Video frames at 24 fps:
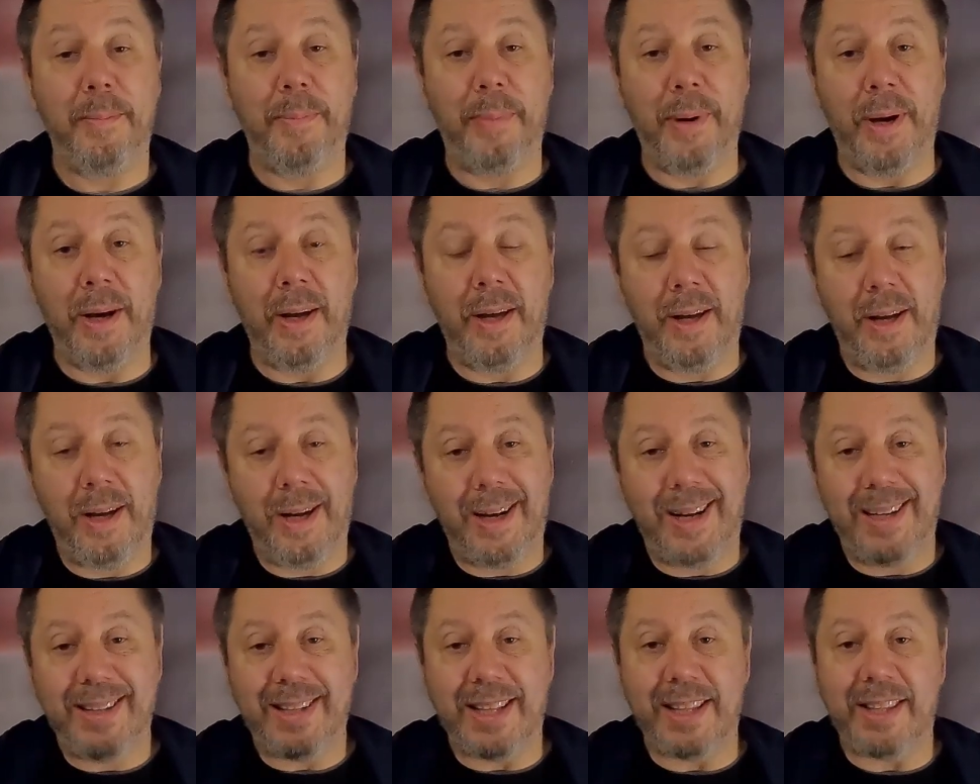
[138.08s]
But
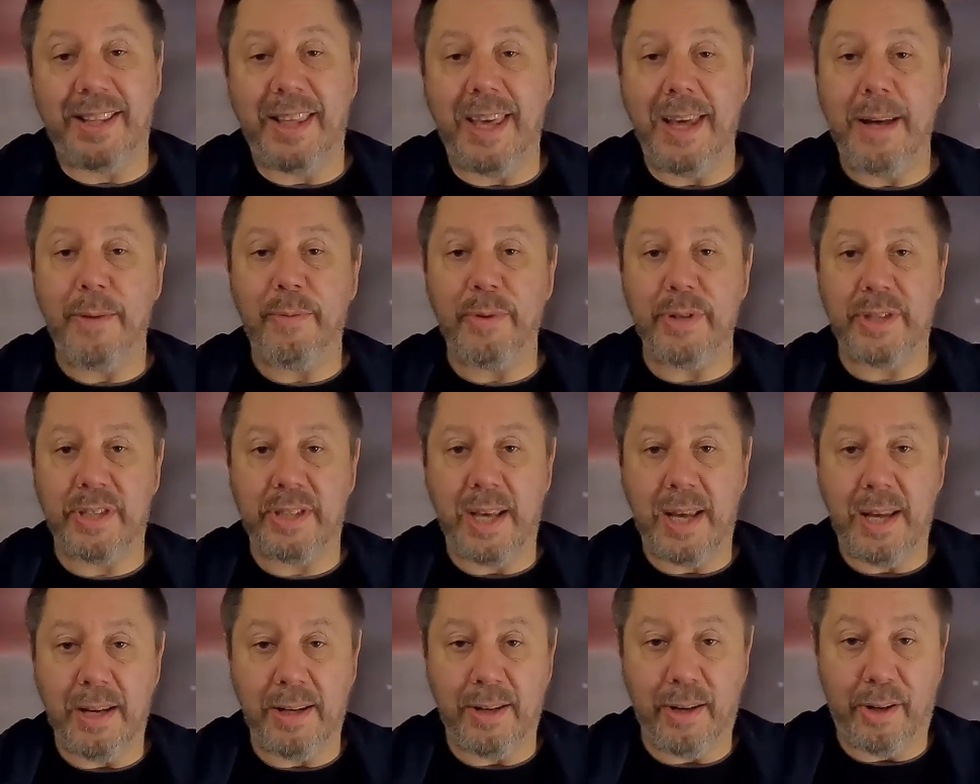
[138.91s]
the thing was
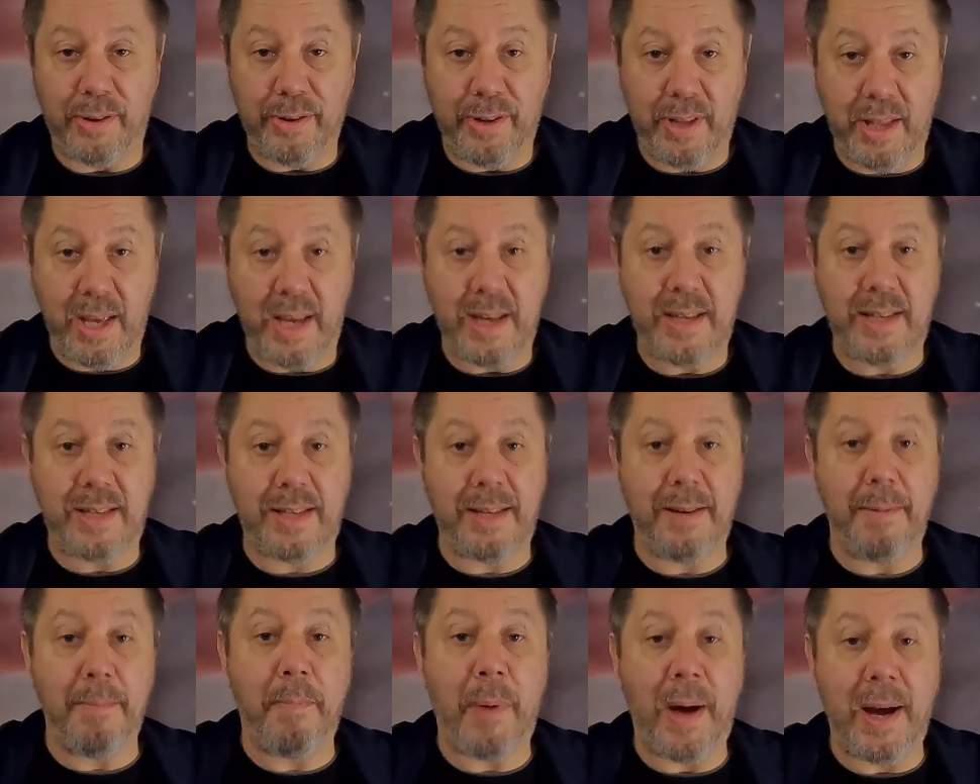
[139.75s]
sitting on
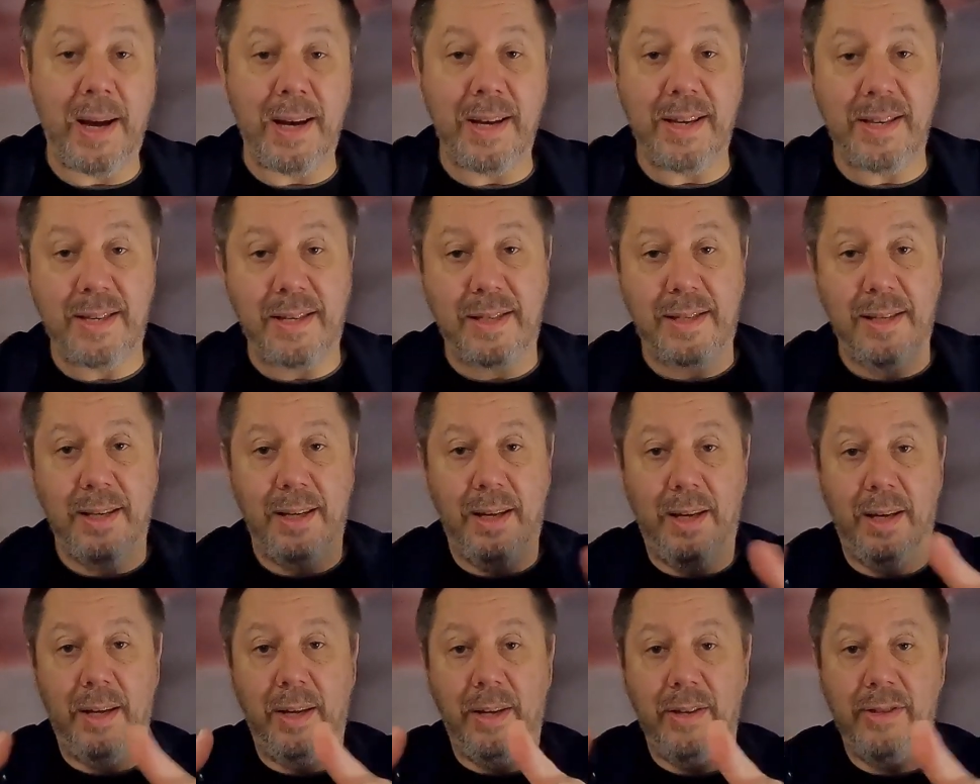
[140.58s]
this base.
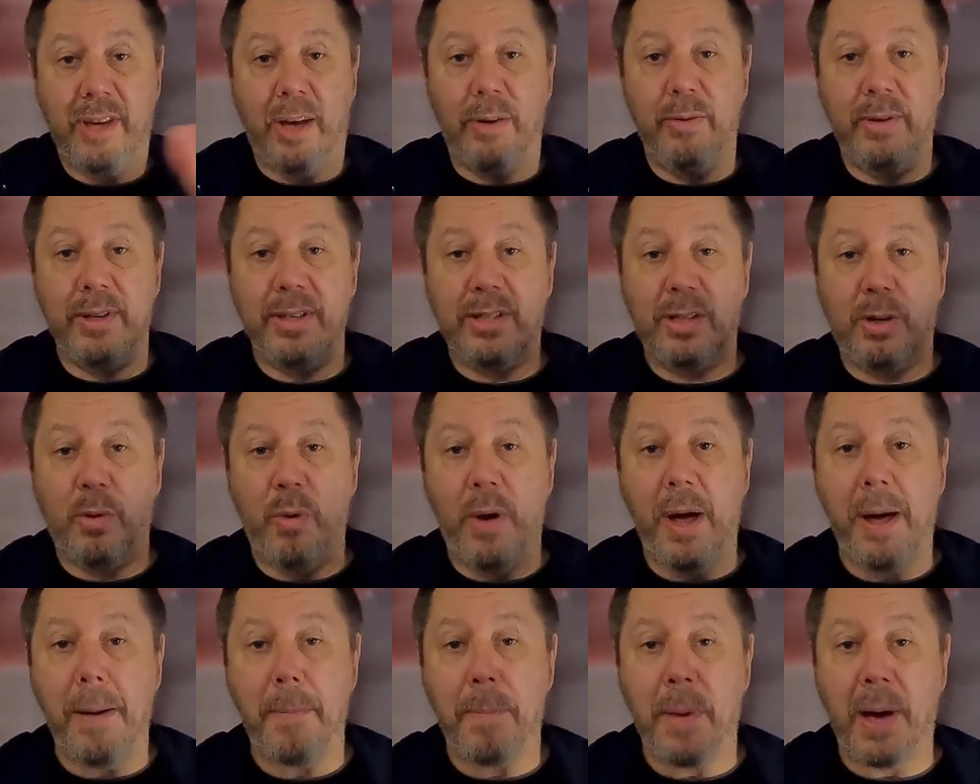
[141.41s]
So a
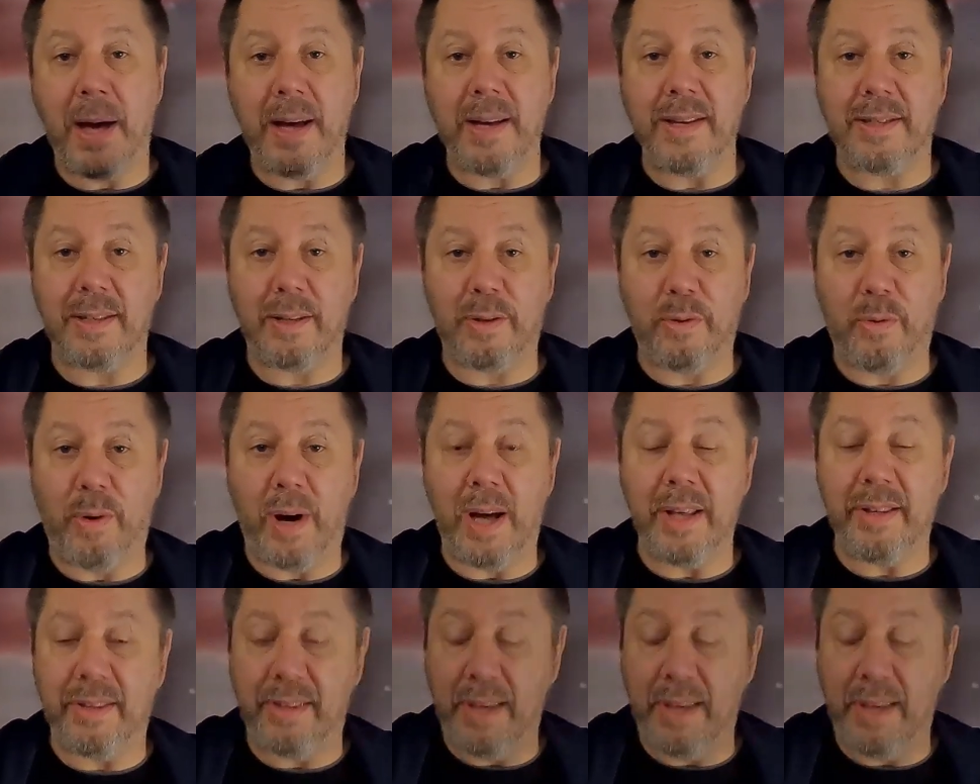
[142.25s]
square base, quite